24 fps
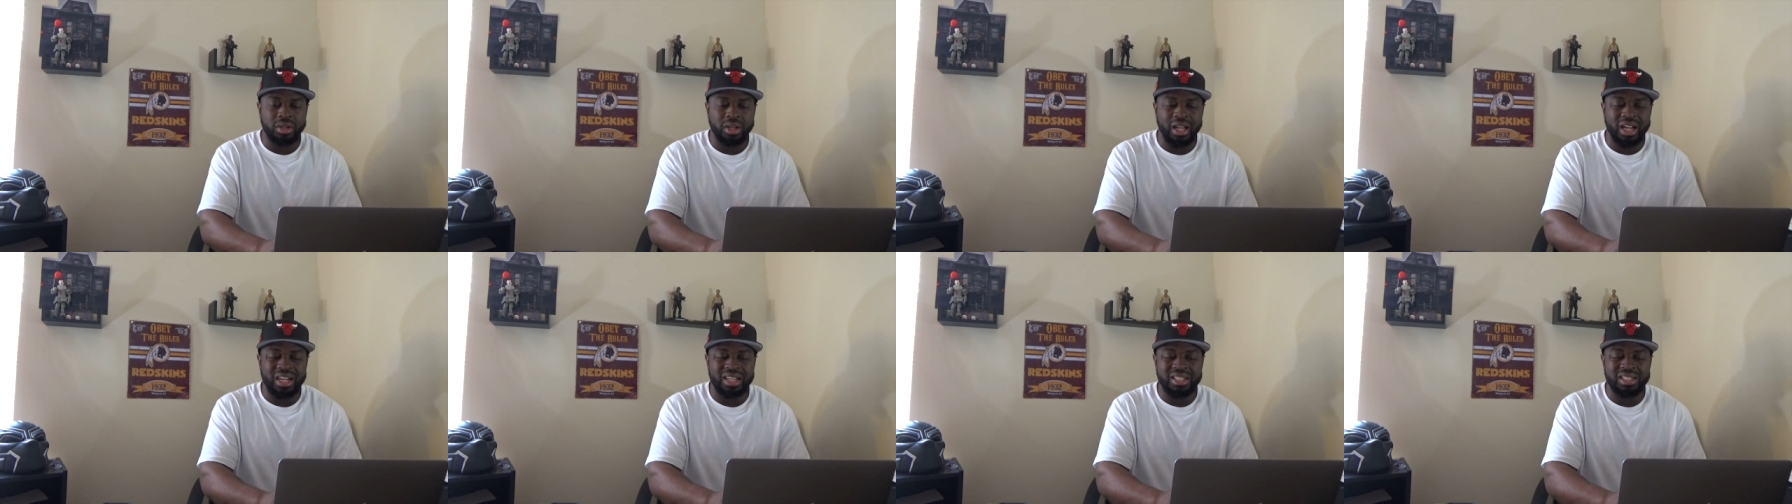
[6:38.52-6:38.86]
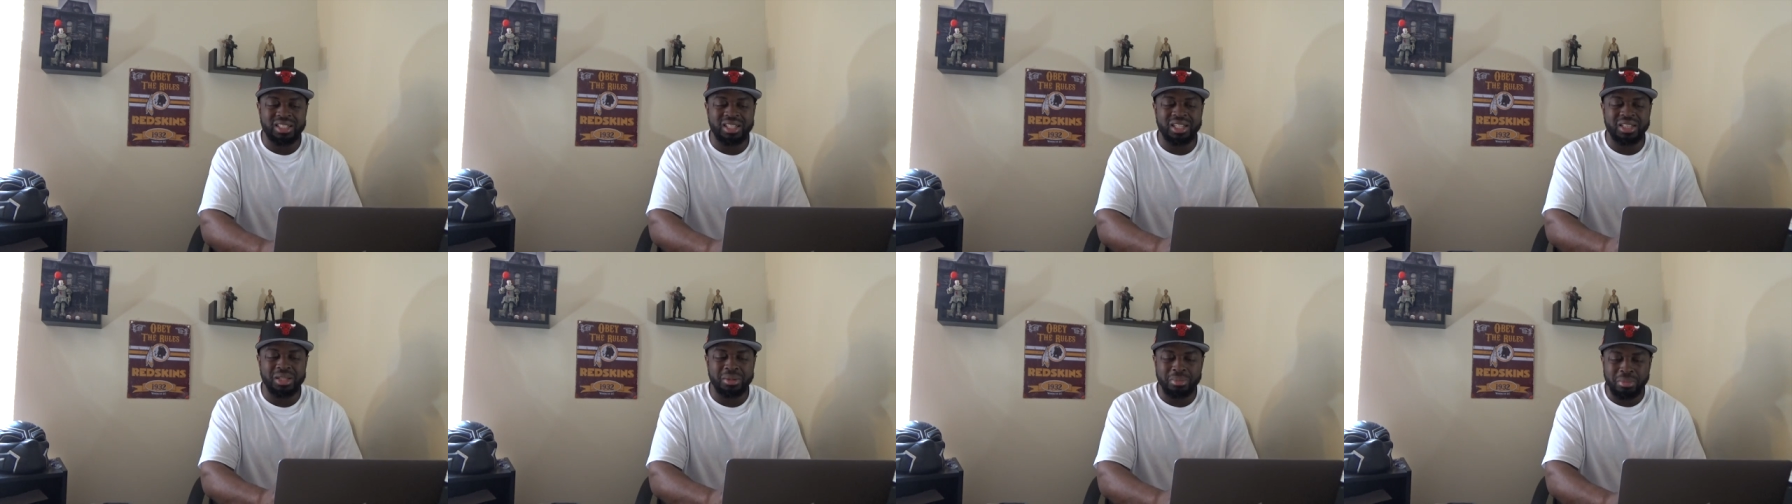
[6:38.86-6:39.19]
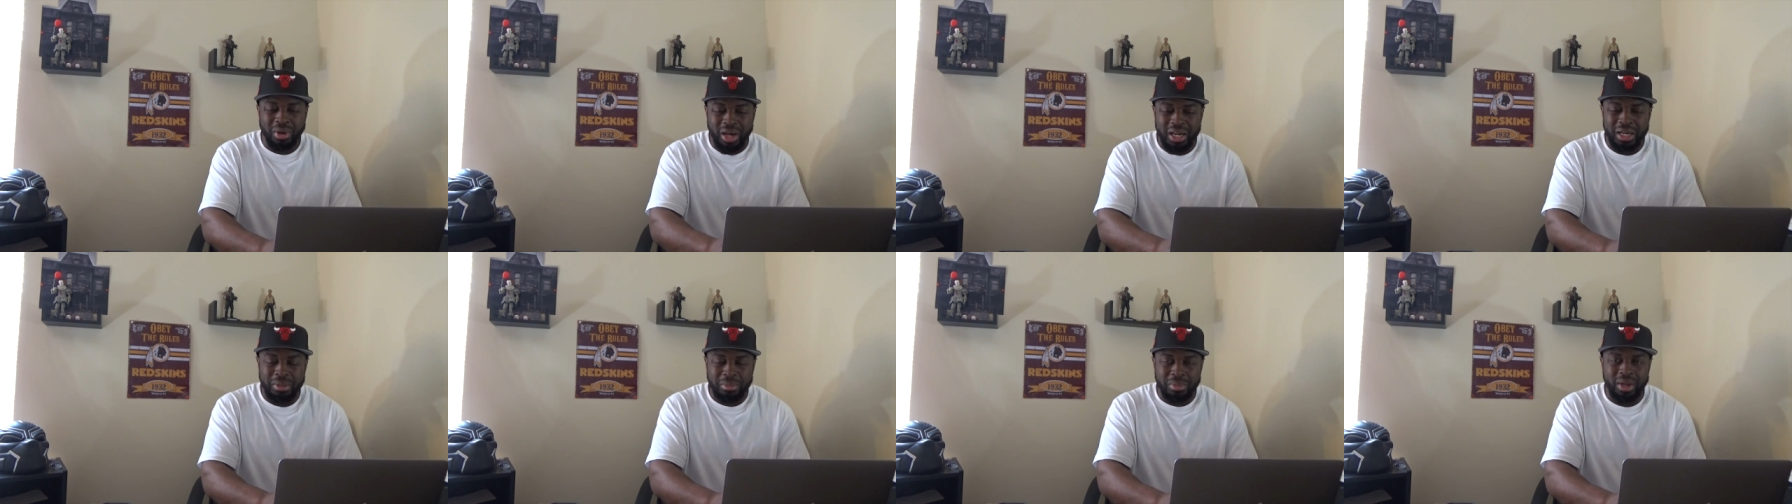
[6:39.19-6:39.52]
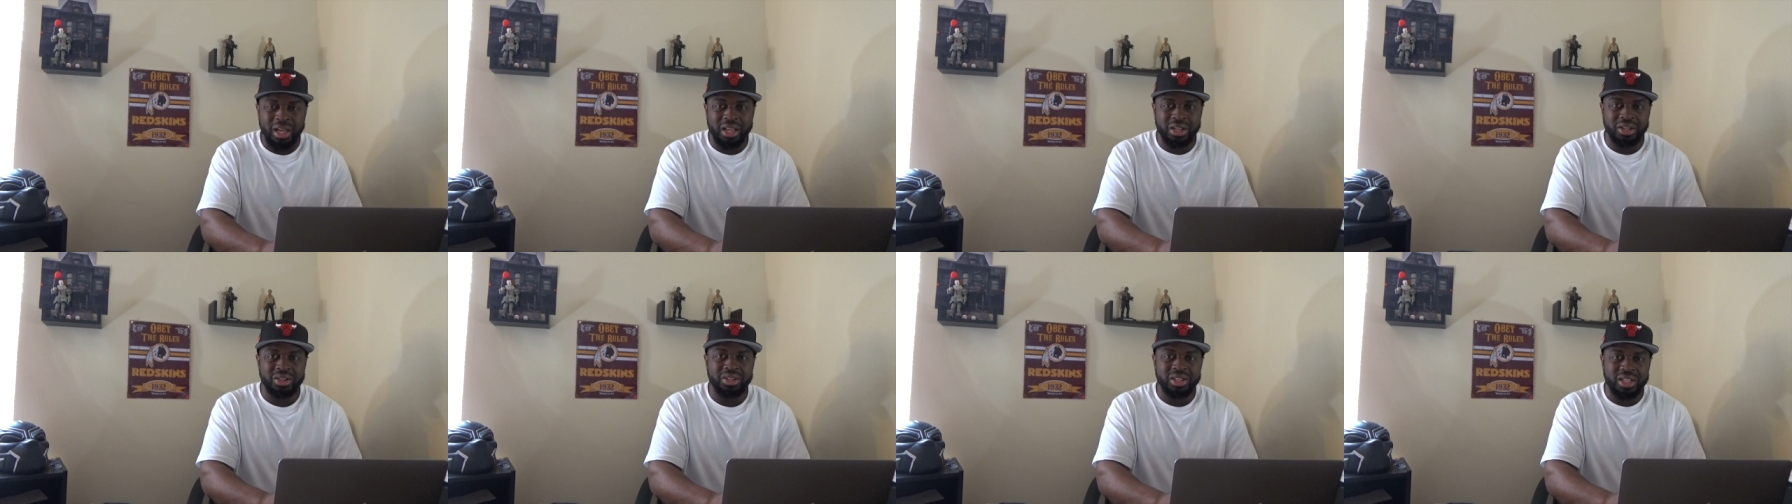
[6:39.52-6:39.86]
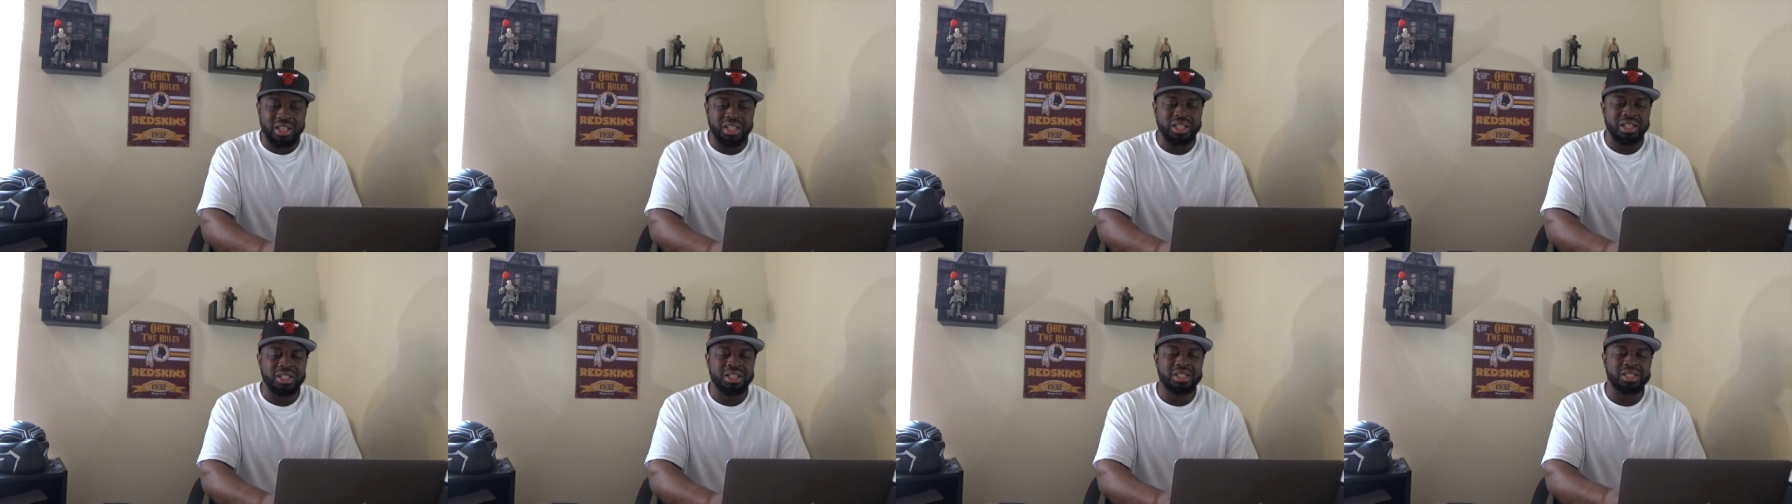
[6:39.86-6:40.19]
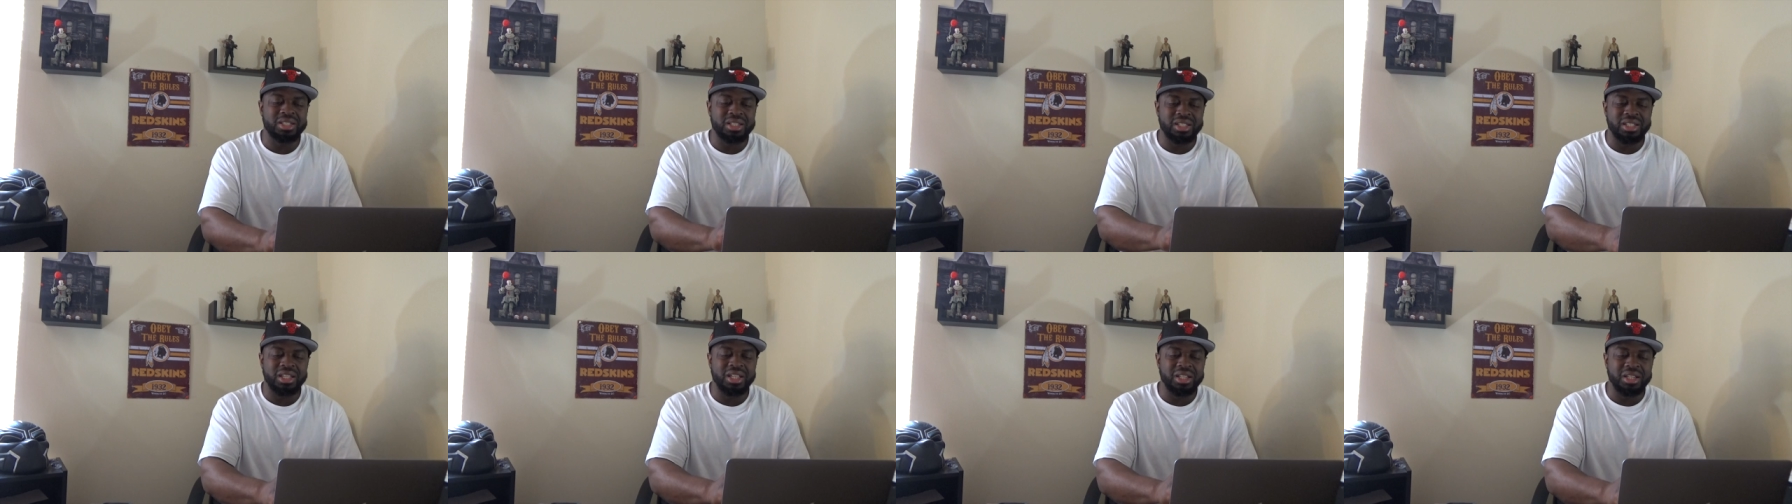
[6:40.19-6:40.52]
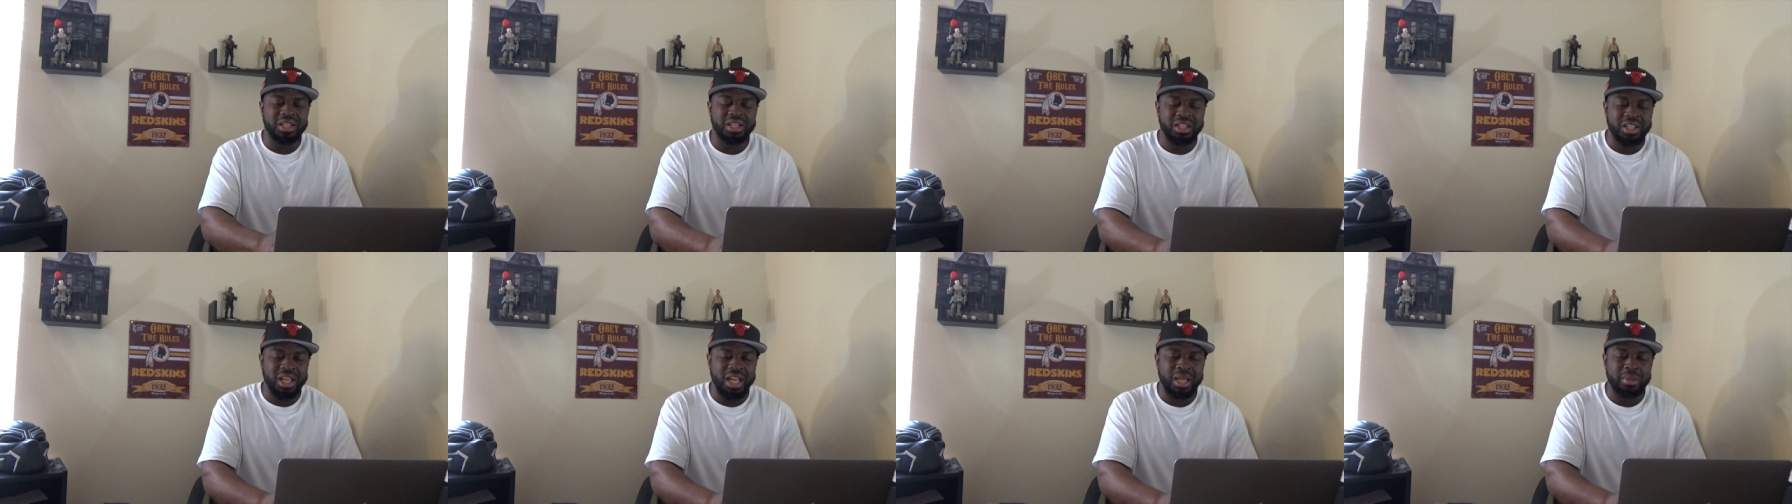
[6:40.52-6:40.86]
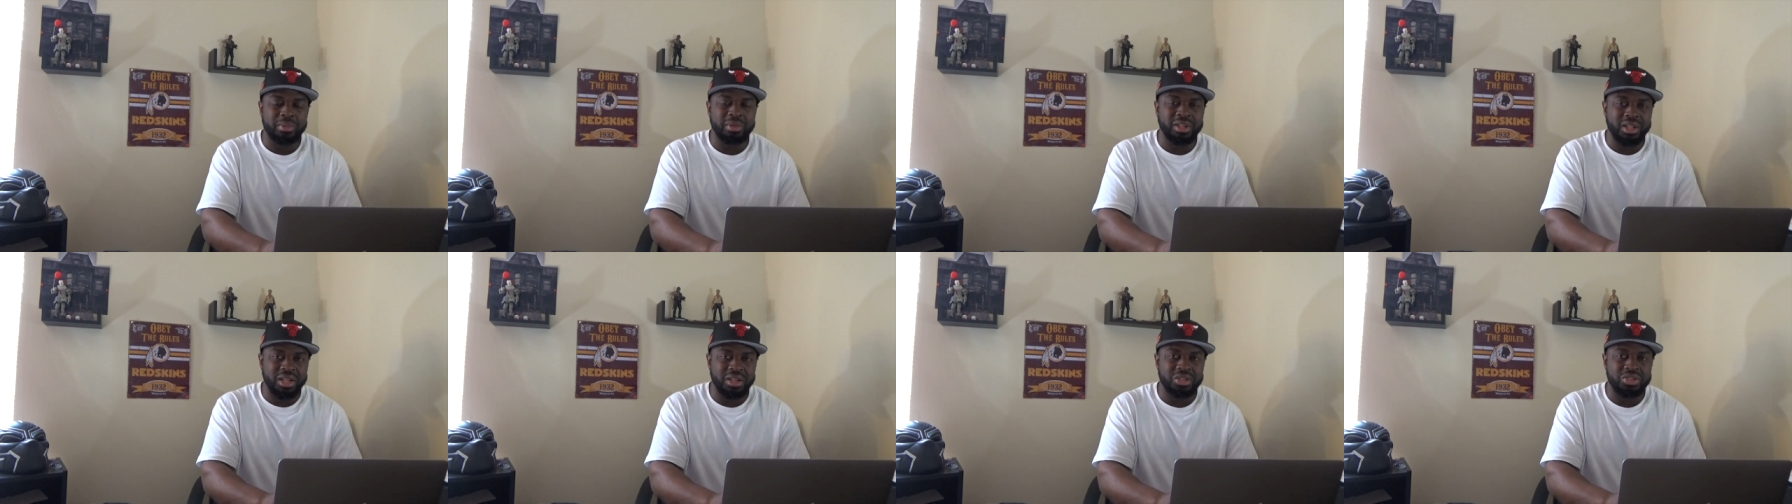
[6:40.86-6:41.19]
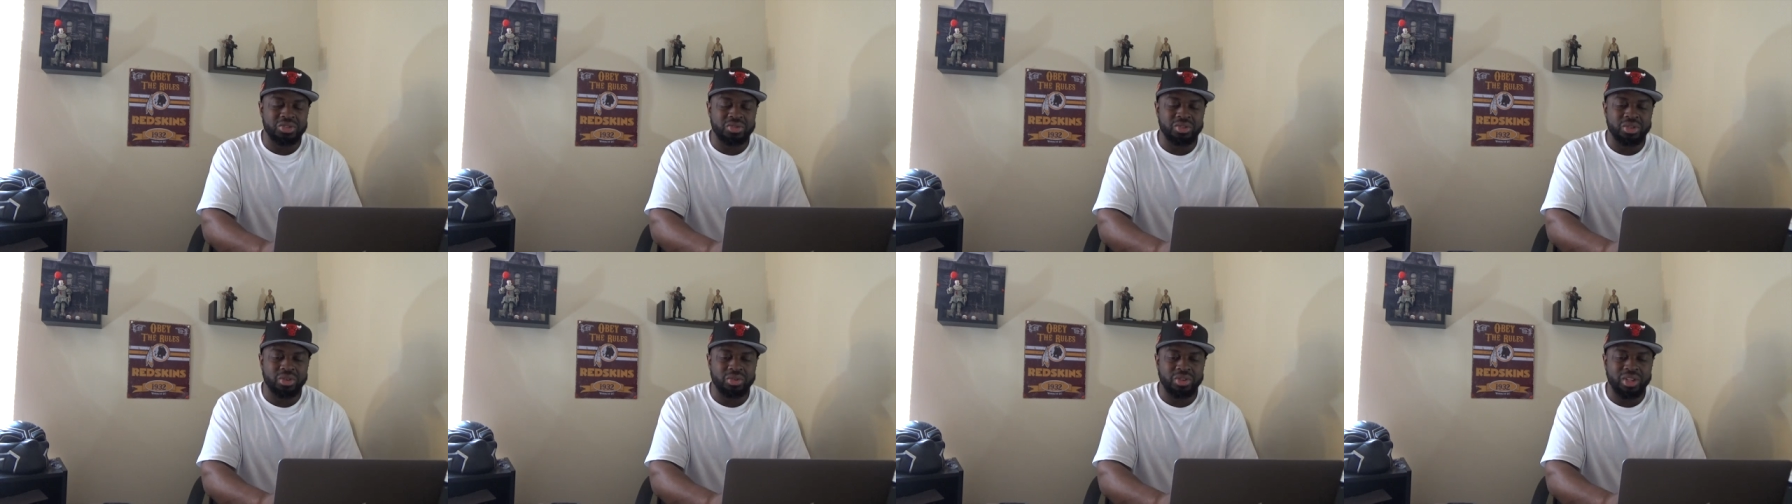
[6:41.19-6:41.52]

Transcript: like I said, the money maker is in the gaming industry.